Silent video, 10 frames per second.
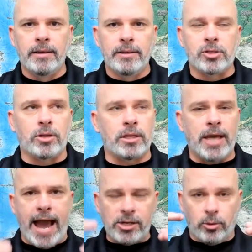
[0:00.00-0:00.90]
So the, the
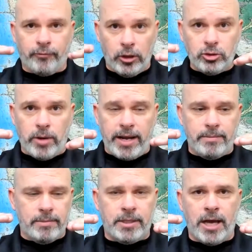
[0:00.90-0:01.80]
actual first
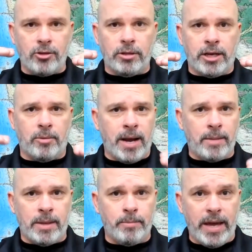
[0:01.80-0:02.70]
rate, the other lender might
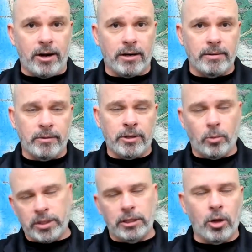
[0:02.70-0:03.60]
have been better, you know,
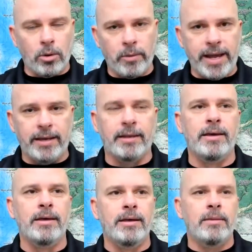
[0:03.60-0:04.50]
with a lower rate.
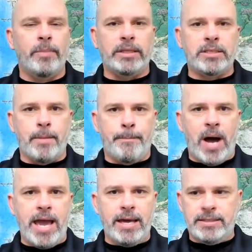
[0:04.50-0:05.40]
But to
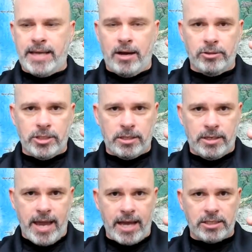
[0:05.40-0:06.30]
buy it down to the
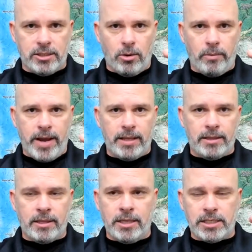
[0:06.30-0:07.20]
next lower rate,
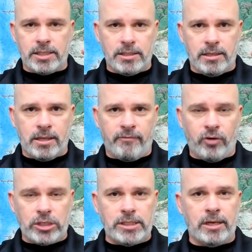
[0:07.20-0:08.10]
this the
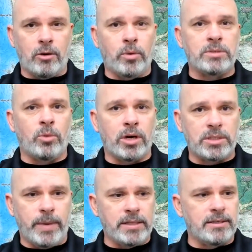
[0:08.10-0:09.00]
first lender was more
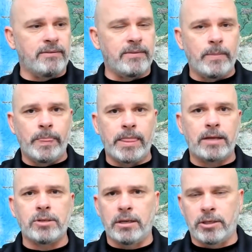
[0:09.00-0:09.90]
expensive,
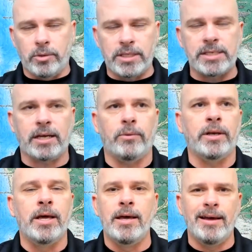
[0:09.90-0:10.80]
so I'd go with the second one.
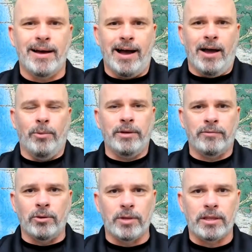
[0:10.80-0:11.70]
I wouldn't have
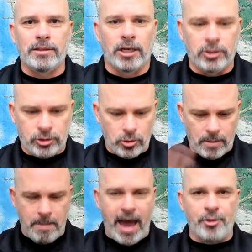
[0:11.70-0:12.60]
known to, to do the
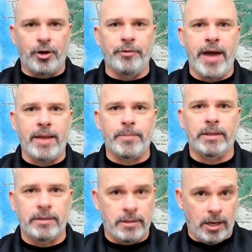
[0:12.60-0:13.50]
math on that,
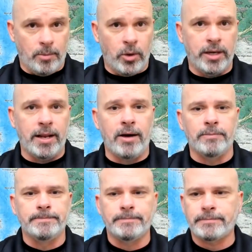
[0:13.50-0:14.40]
but they'll point it out.